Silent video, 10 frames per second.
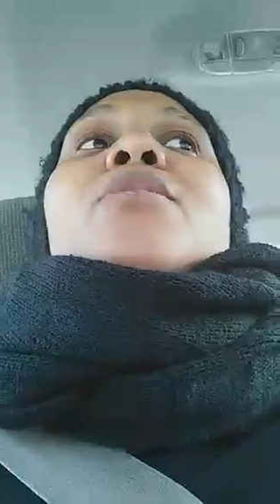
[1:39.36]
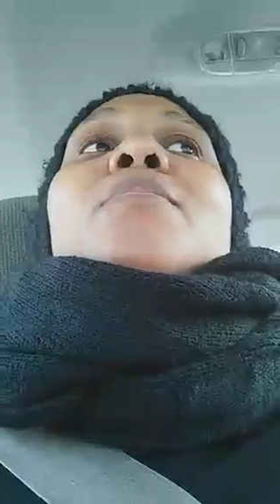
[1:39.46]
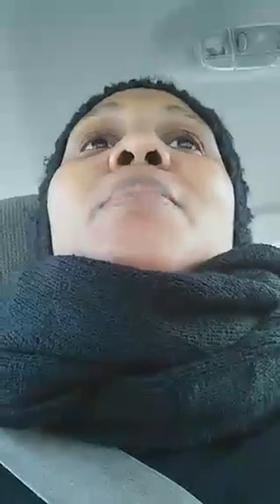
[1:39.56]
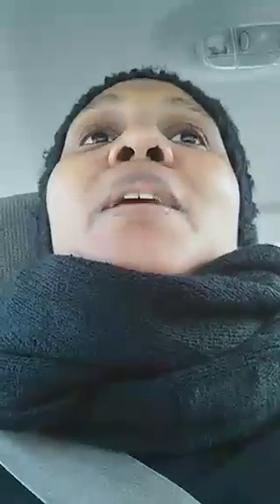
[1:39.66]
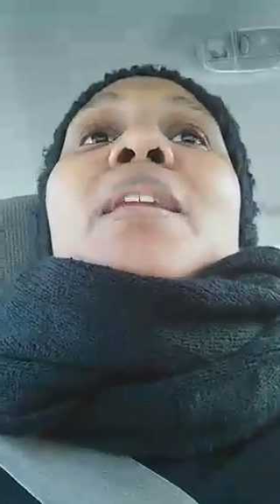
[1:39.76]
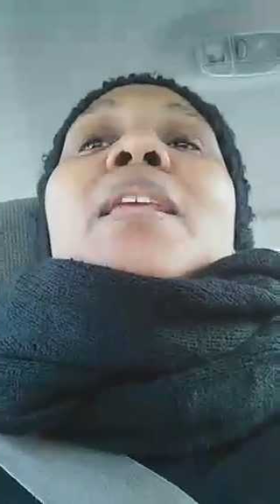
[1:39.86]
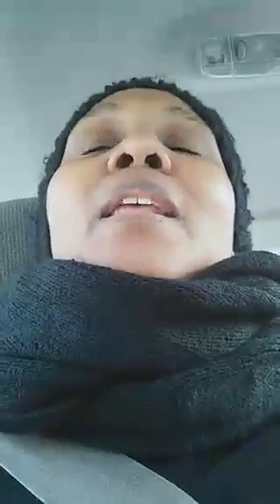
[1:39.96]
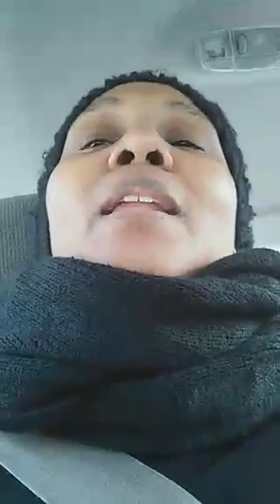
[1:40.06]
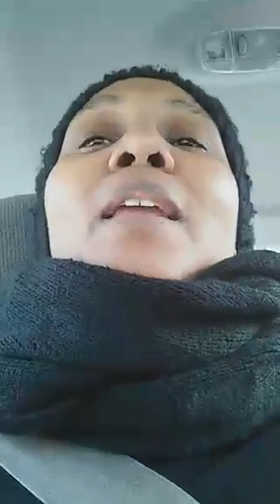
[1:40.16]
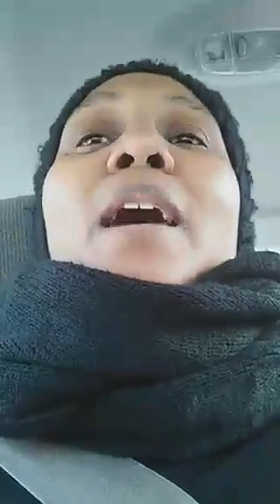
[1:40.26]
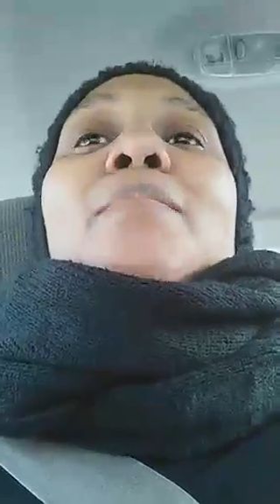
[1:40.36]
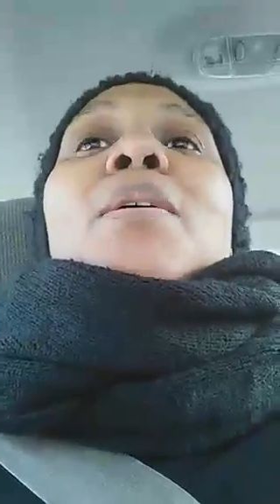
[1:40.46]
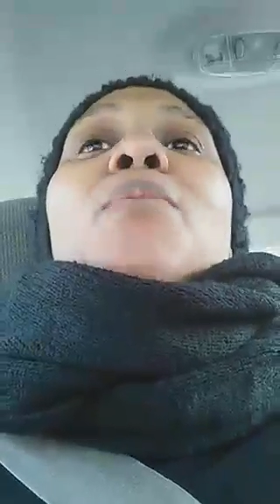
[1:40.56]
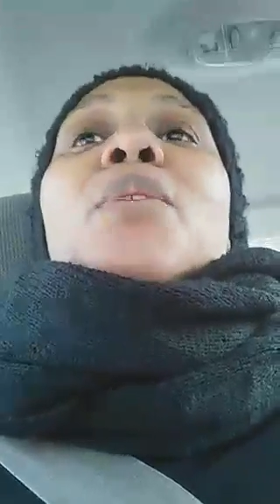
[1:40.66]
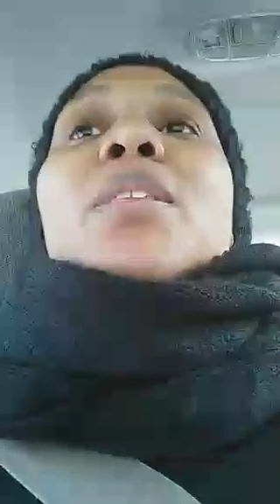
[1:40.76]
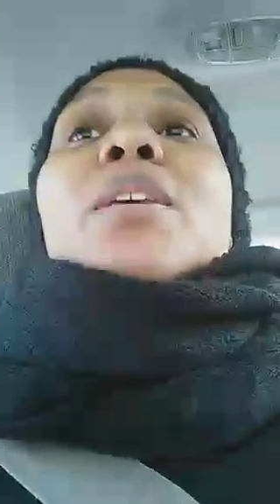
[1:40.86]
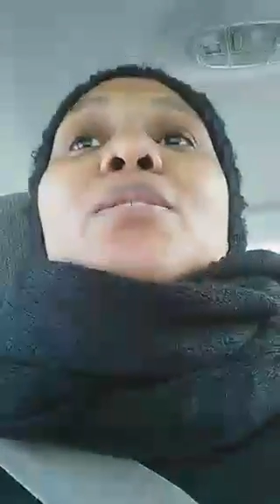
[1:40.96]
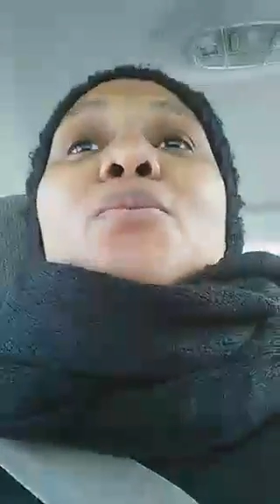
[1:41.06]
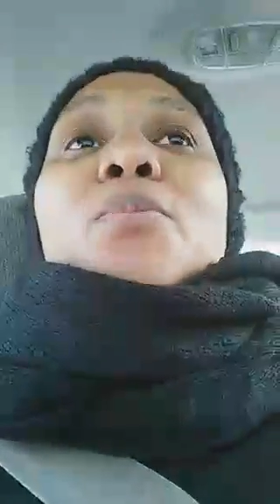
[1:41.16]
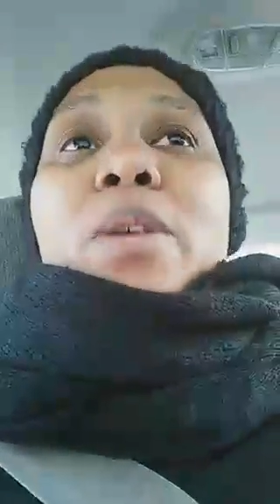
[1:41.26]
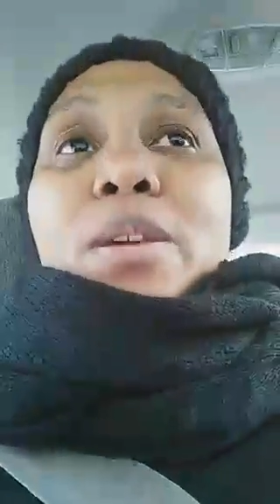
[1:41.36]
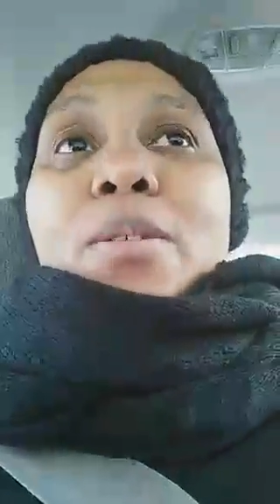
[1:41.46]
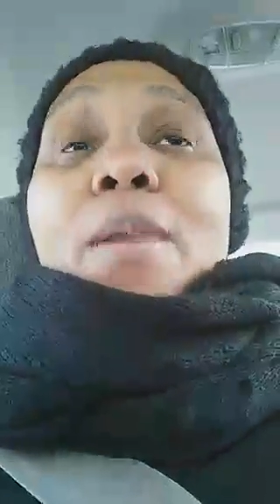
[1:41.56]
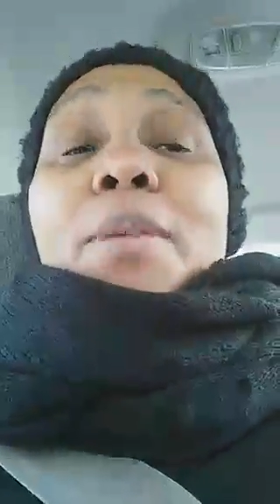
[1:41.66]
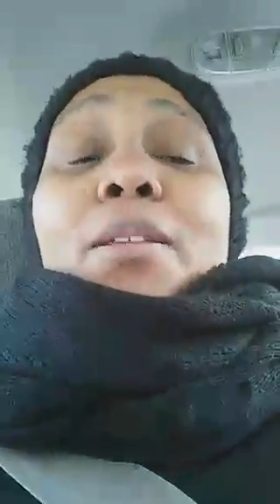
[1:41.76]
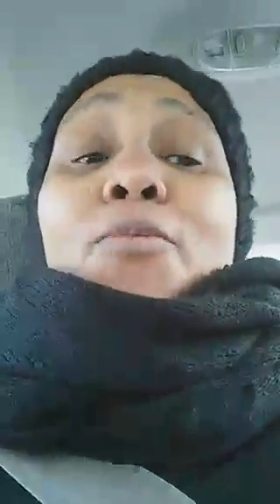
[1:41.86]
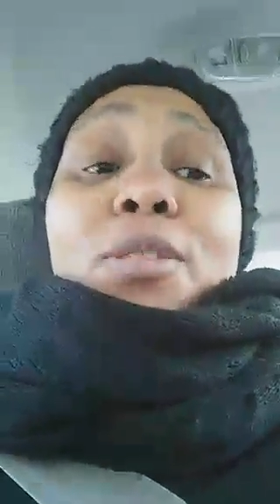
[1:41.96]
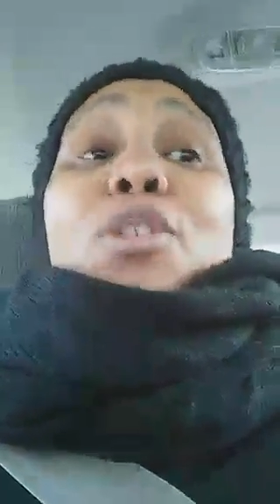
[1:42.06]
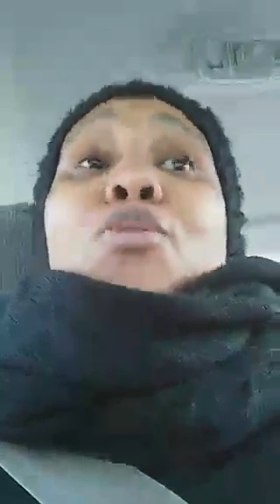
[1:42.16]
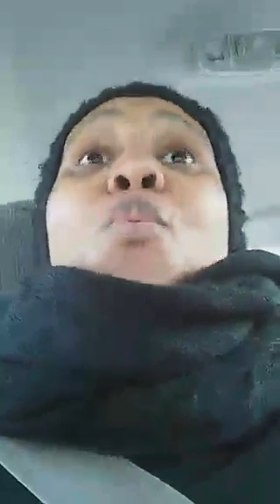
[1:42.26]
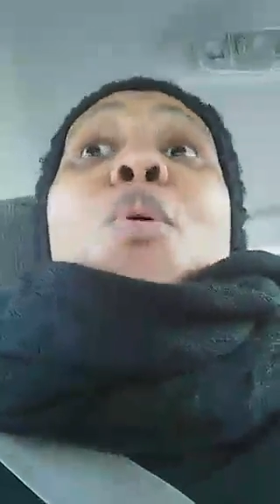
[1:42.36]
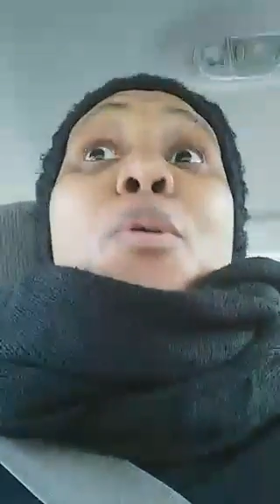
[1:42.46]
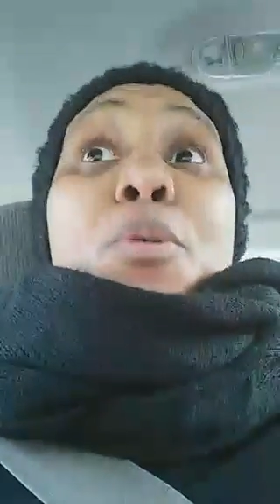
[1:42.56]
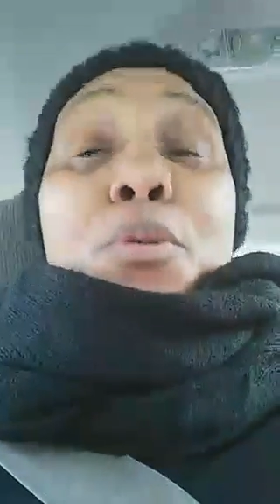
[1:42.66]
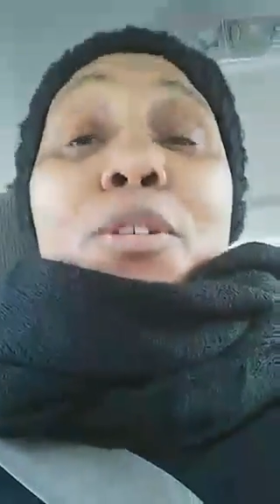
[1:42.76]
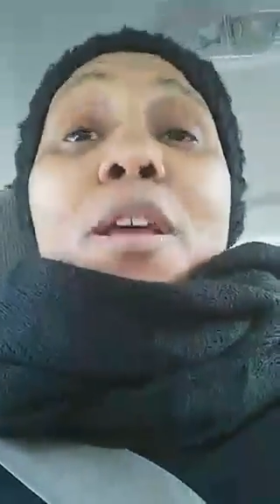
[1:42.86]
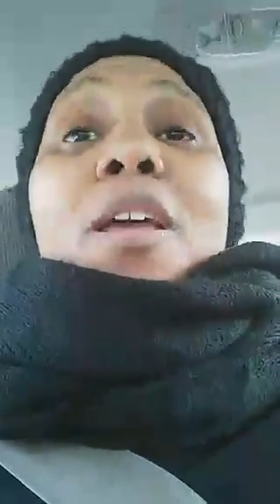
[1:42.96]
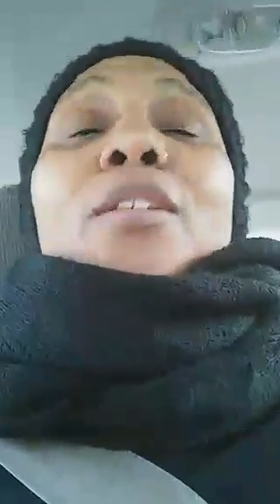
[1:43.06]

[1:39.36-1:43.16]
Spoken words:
to being in alignment with His will, I mean, with His word,